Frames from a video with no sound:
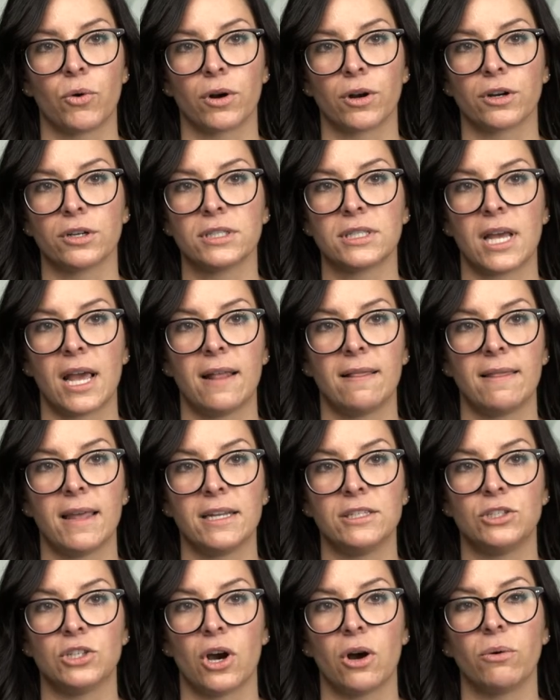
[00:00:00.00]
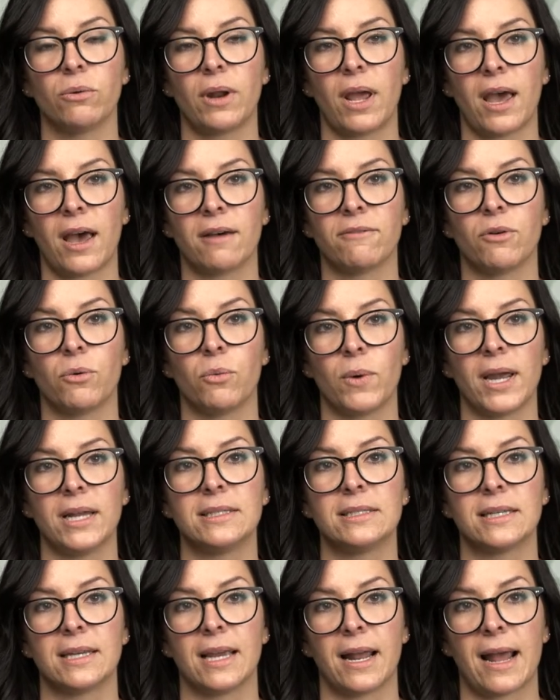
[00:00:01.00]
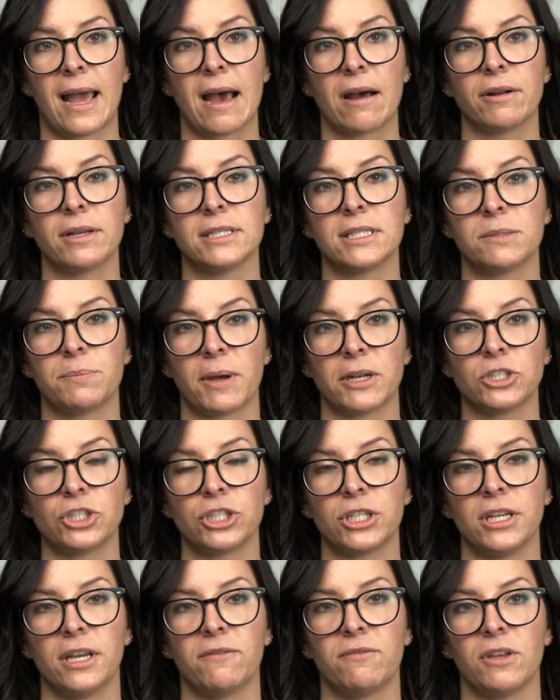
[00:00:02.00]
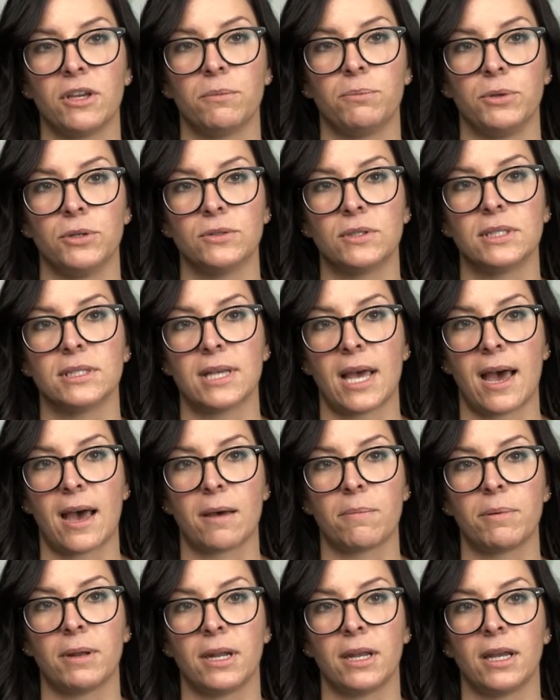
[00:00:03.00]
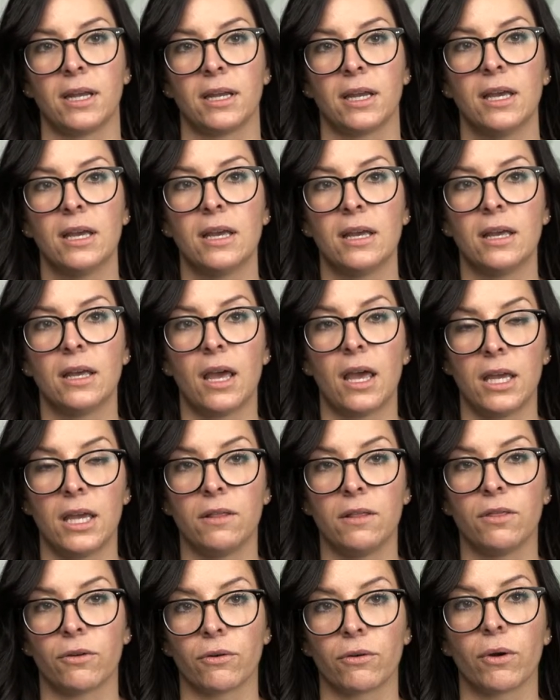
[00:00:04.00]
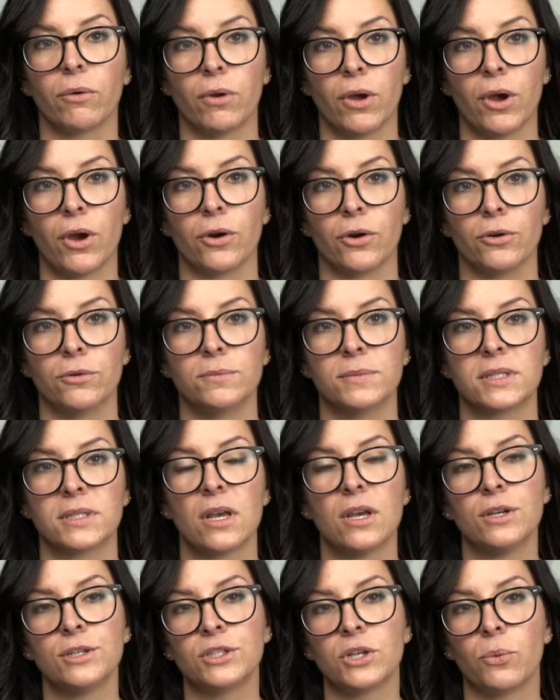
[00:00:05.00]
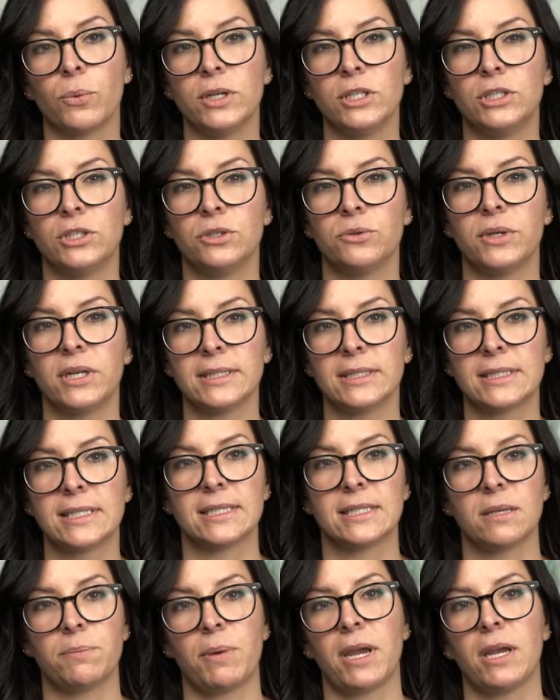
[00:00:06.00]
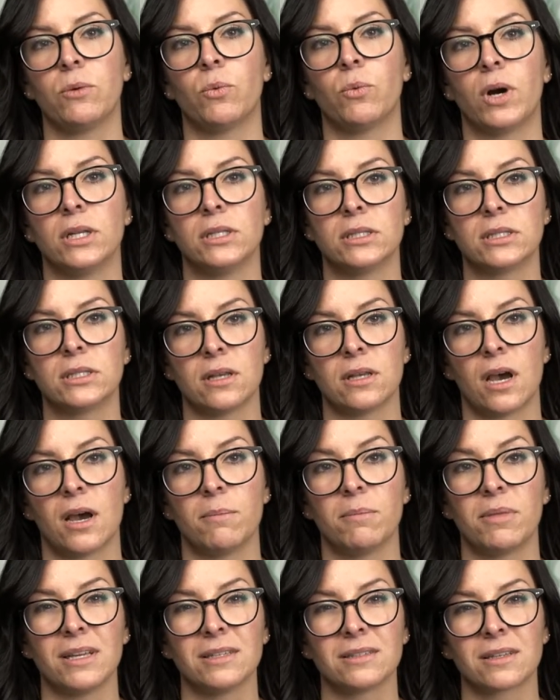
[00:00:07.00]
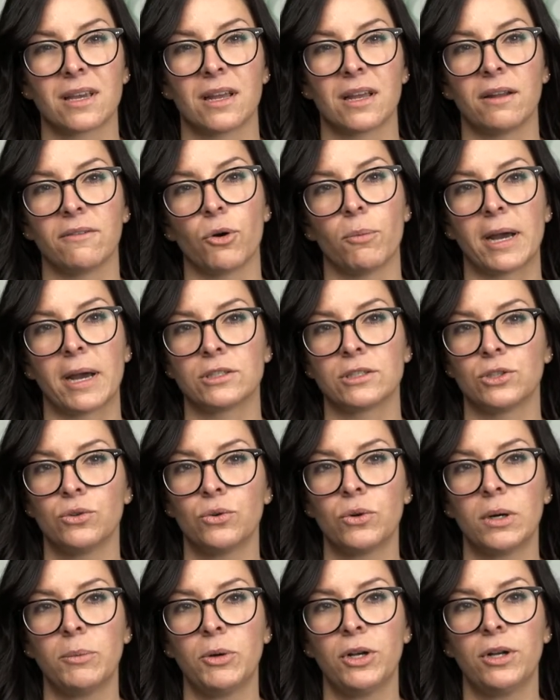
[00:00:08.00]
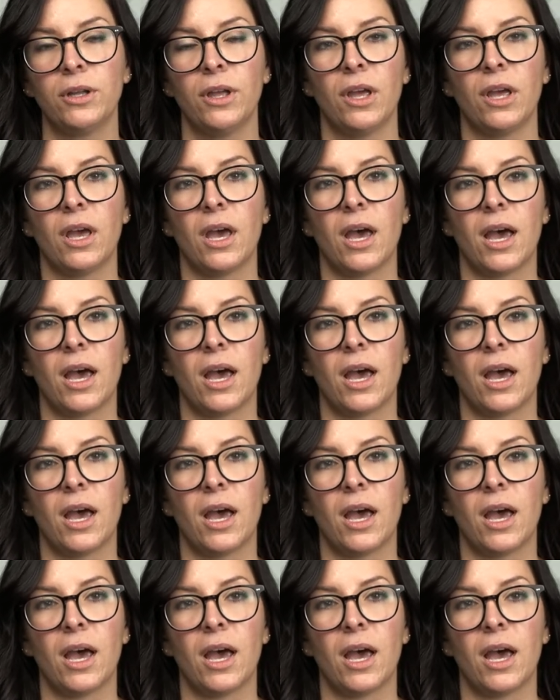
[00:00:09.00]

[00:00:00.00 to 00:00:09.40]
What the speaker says: orders, and they don't have a way to get out, especially if the abuse is happening in their own homes. So we do anticipate once things kind of go back to normal,